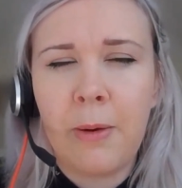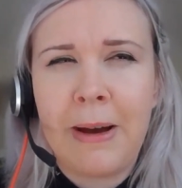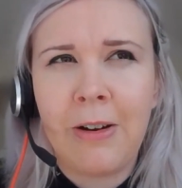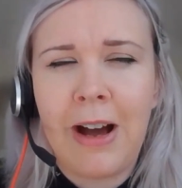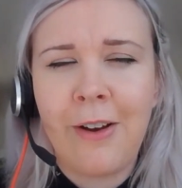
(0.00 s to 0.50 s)

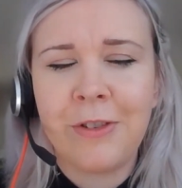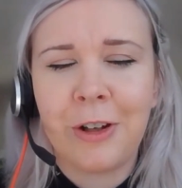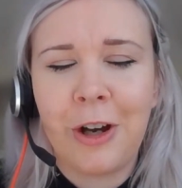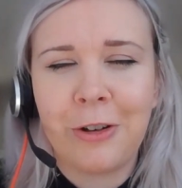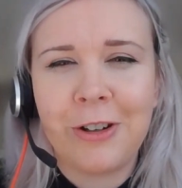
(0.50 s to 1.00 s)
about having
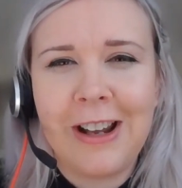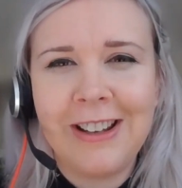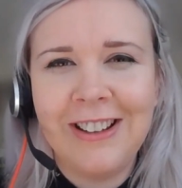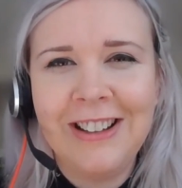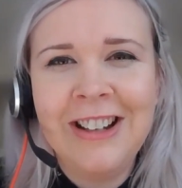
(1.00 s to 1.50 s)
a
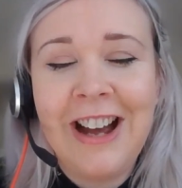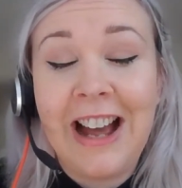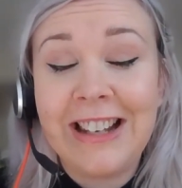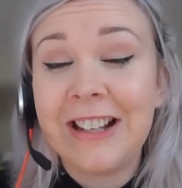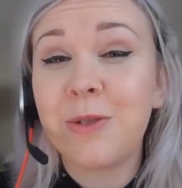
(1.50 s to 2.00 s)
co-creator,
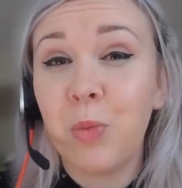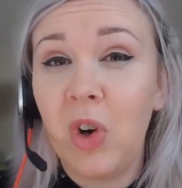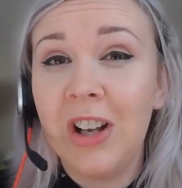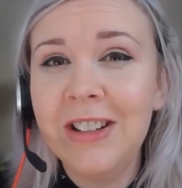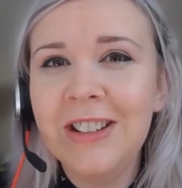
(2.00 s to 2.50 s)
at least
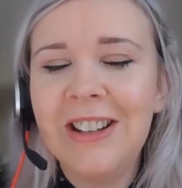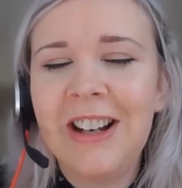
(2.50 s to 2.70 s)
one,